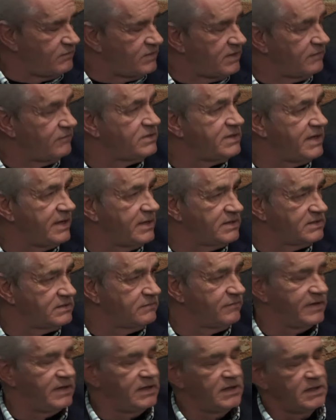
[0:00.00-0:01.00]
to have towers
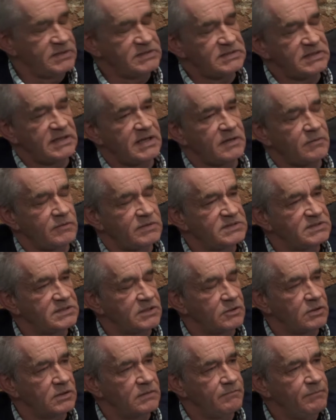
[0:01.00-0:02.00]
very close together and
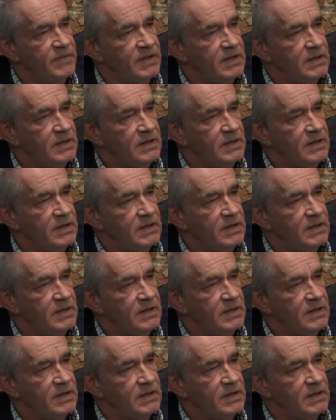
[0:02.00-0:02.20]
so on.